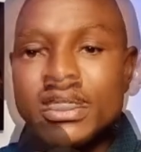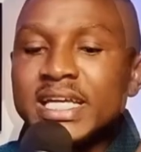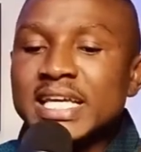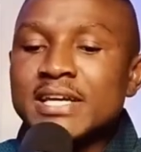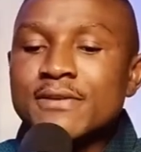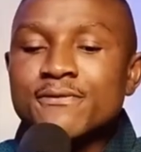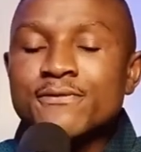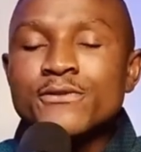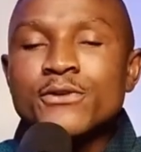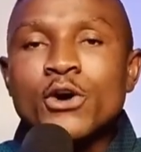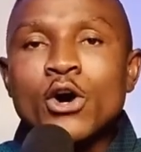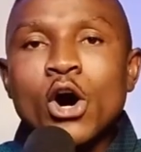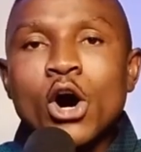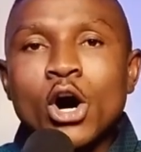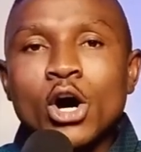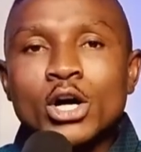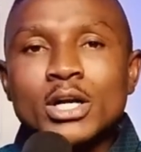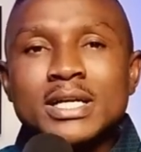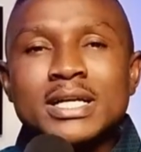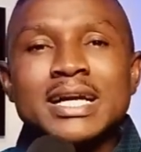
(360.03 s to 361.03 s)
If
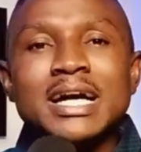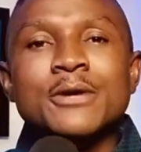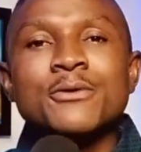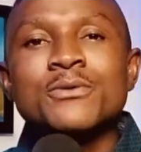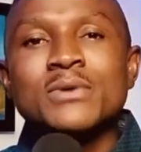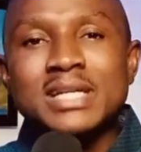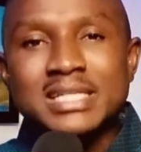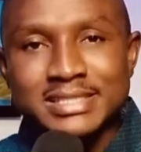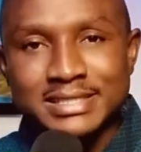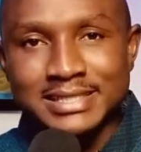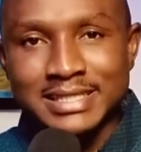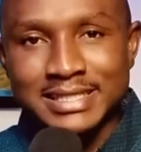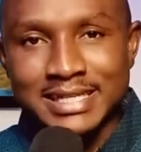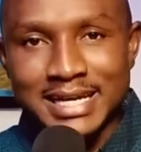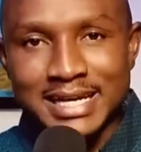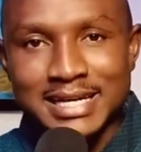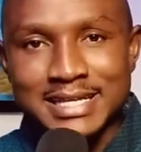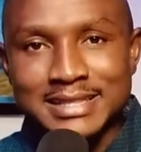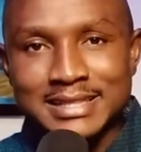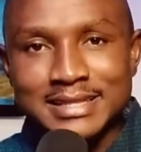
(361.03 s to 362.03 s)
God can raise the
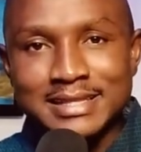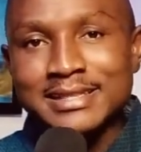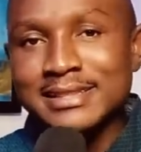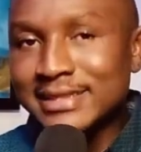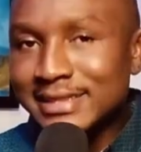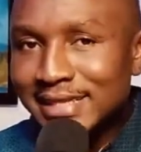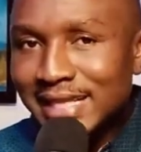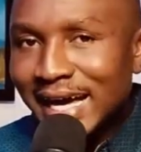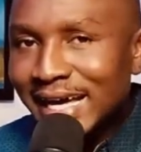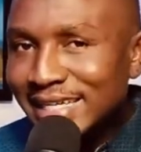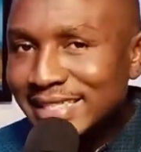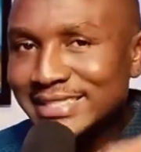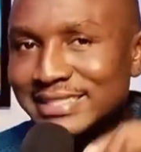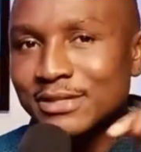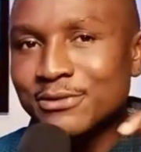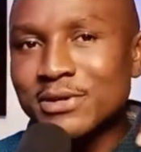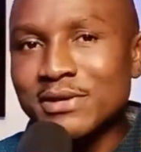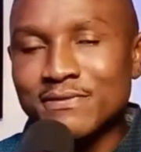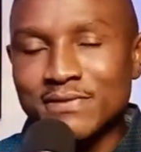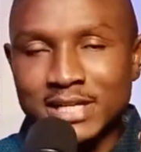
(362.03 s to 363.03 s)
dead, that is
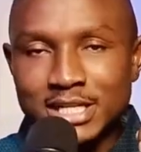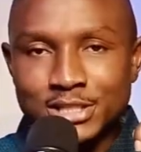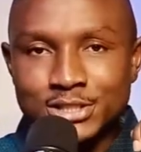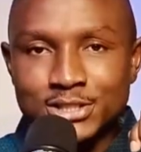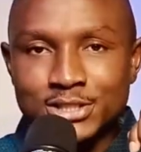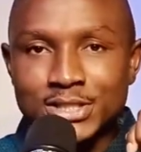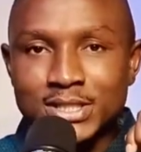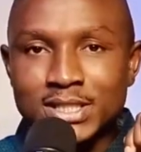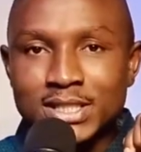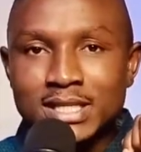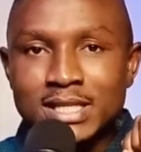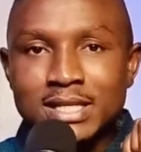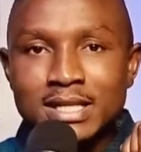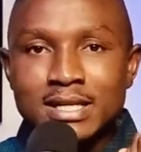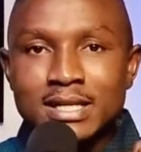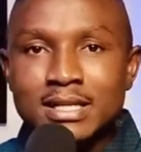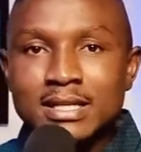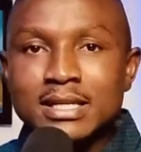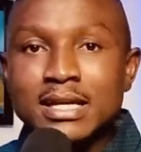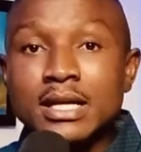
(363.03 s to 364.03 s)
the revelation.
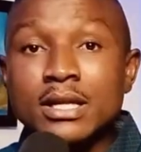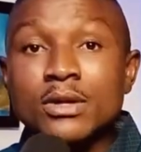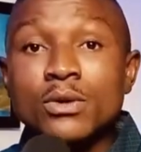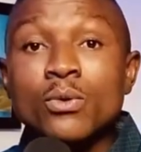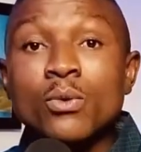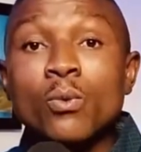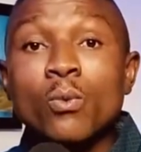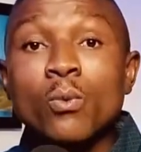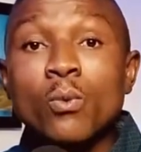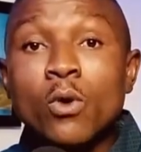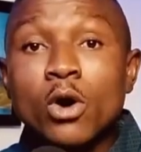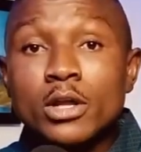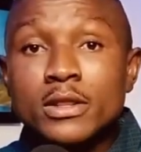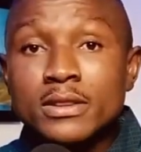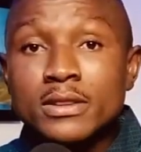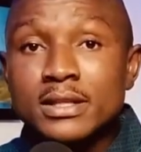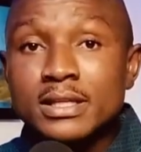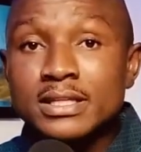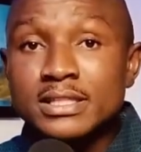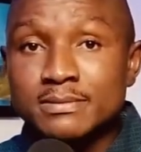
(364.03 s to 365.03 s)
Then what
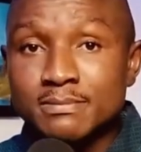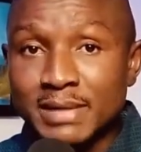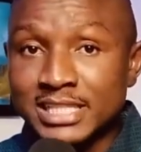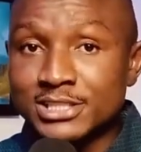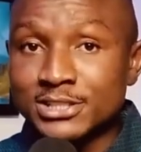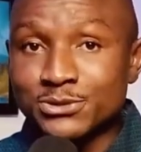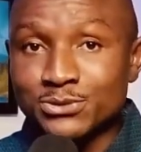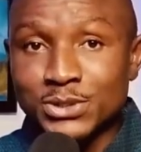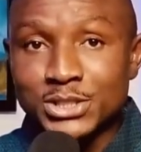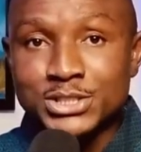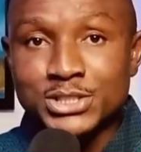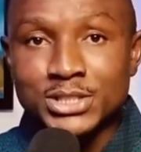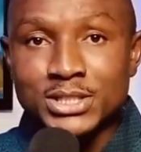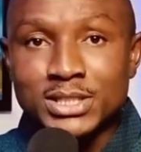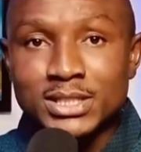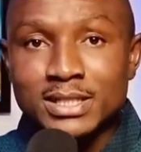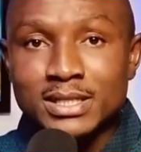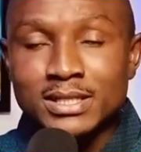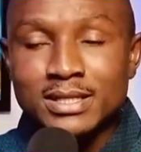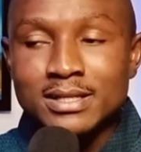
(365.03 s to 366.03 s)
is my
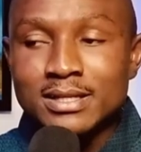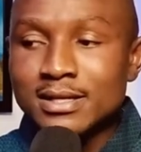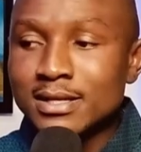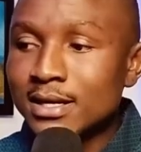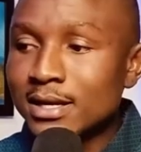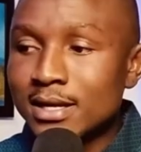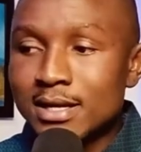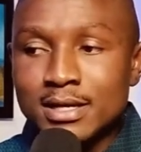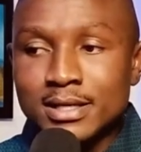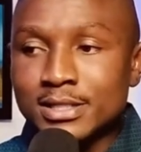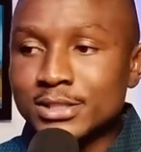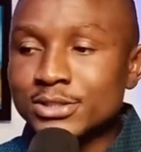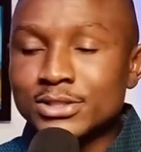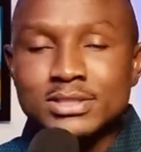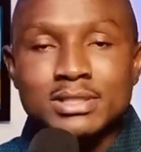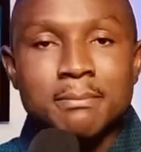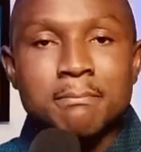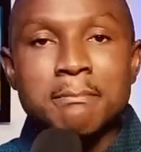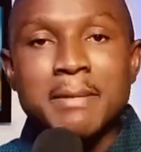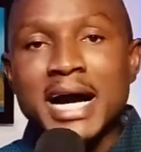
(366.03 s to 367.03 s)
situation? It is
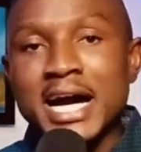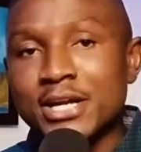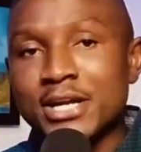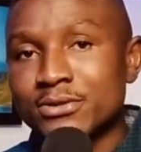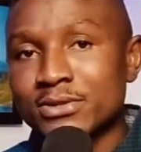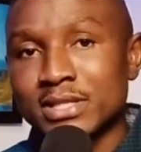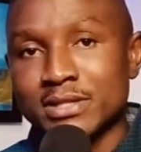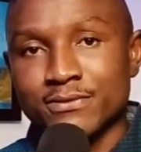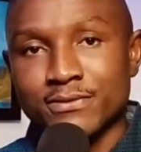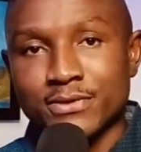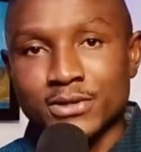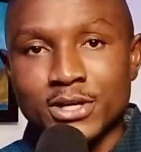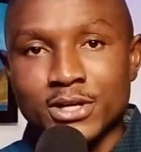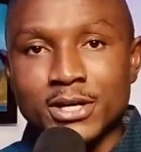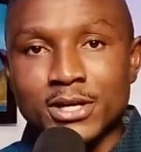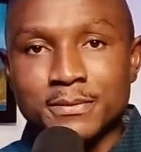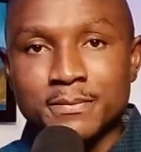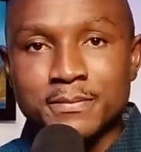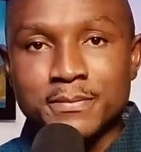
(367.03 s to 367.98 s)
just a minor thing for God.